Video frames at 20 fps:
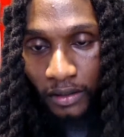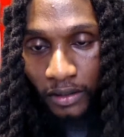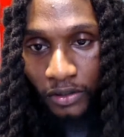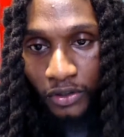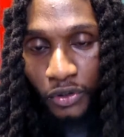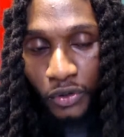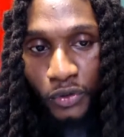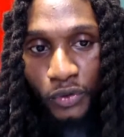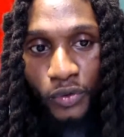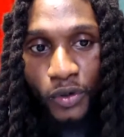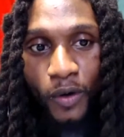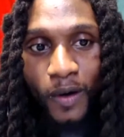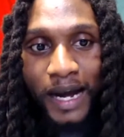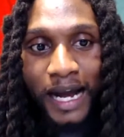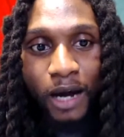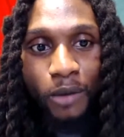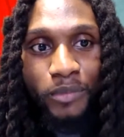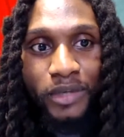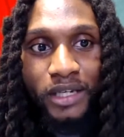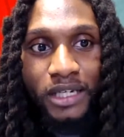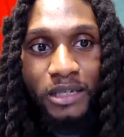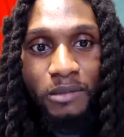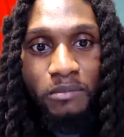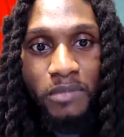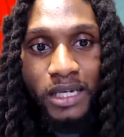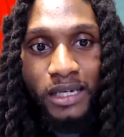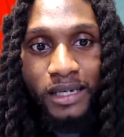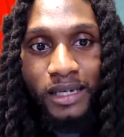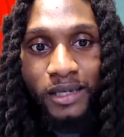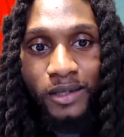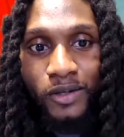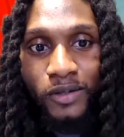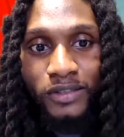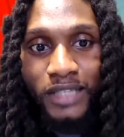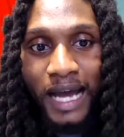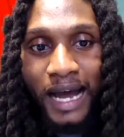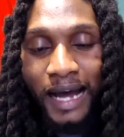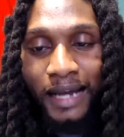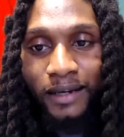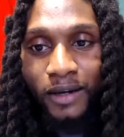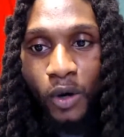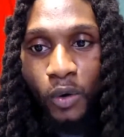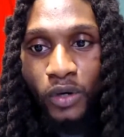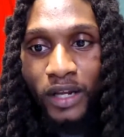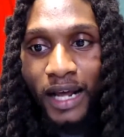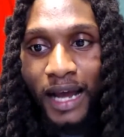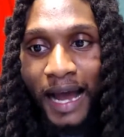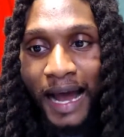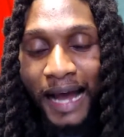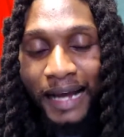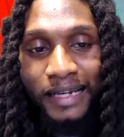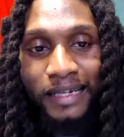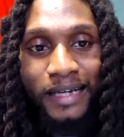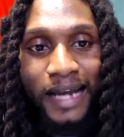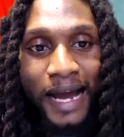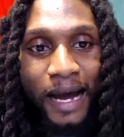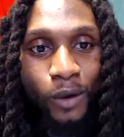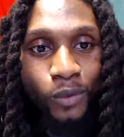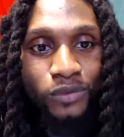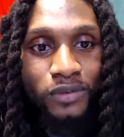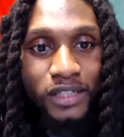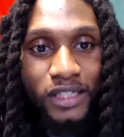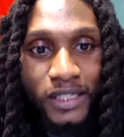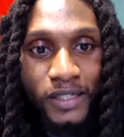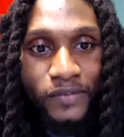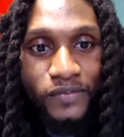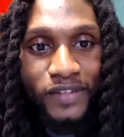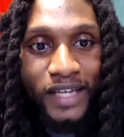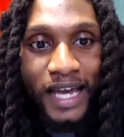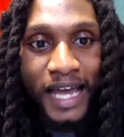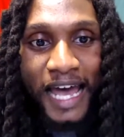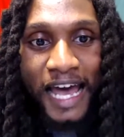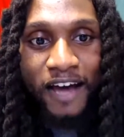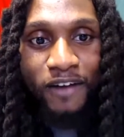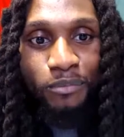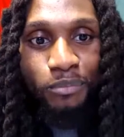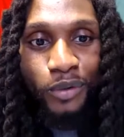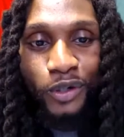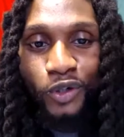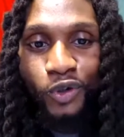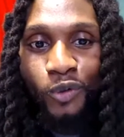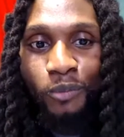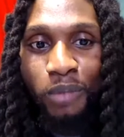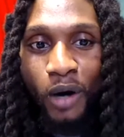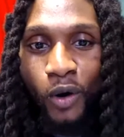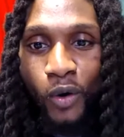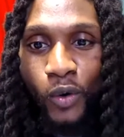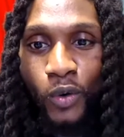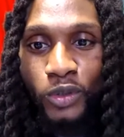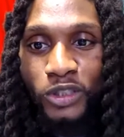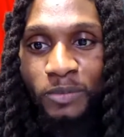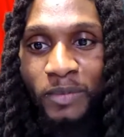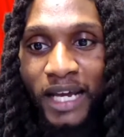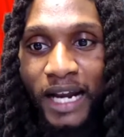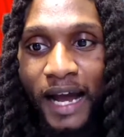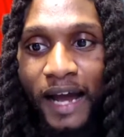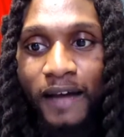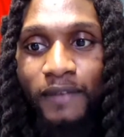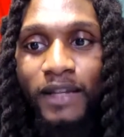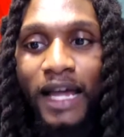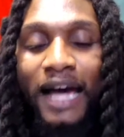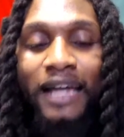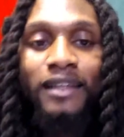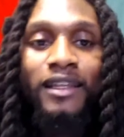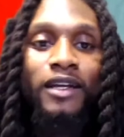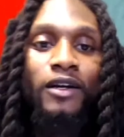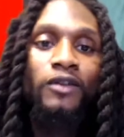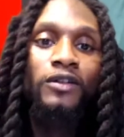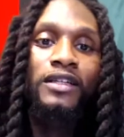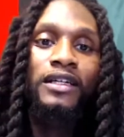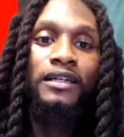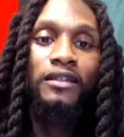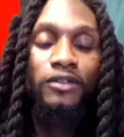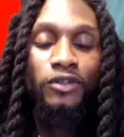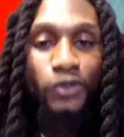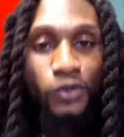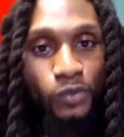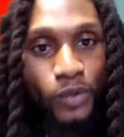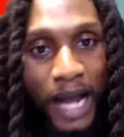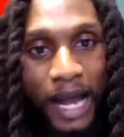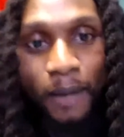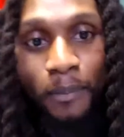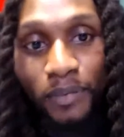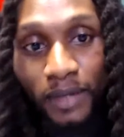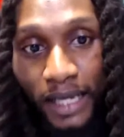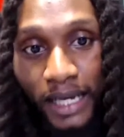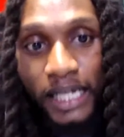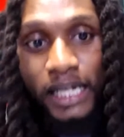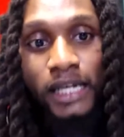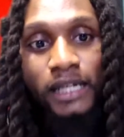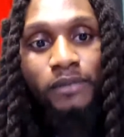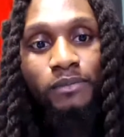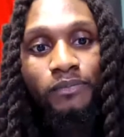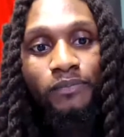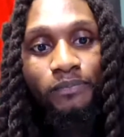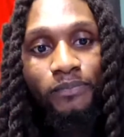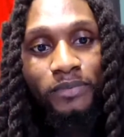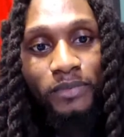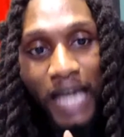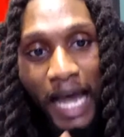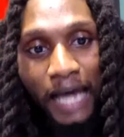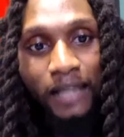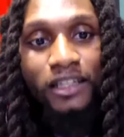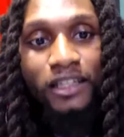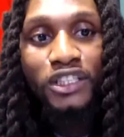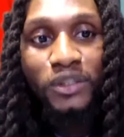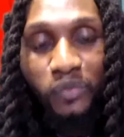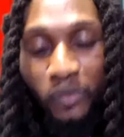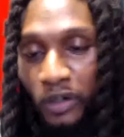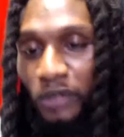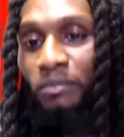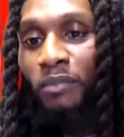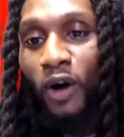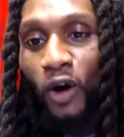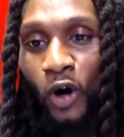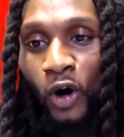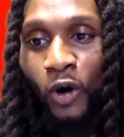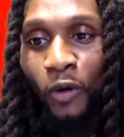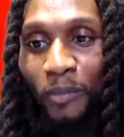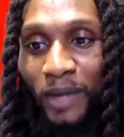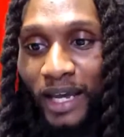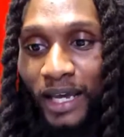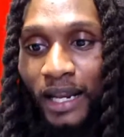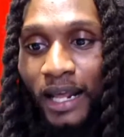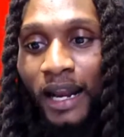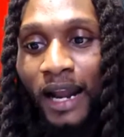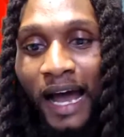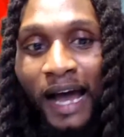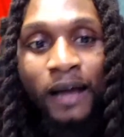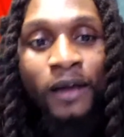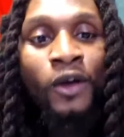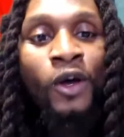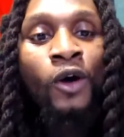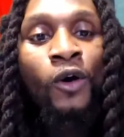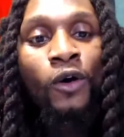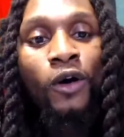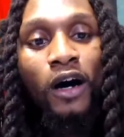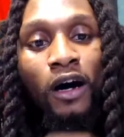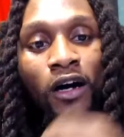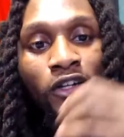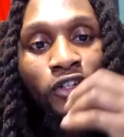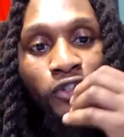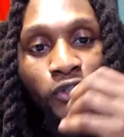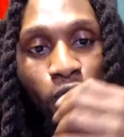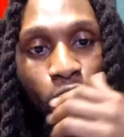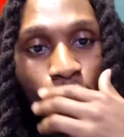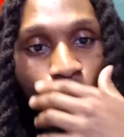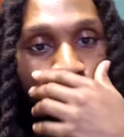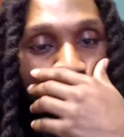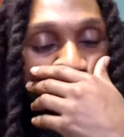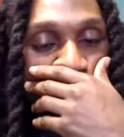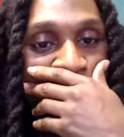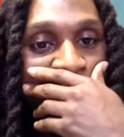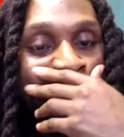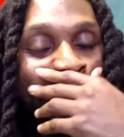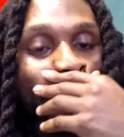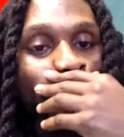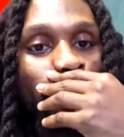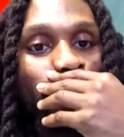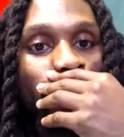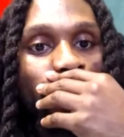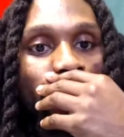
Do you know how many meat eaters I know that I can outlift that have brittle bones, man? I literally I played college football, man, and a dude that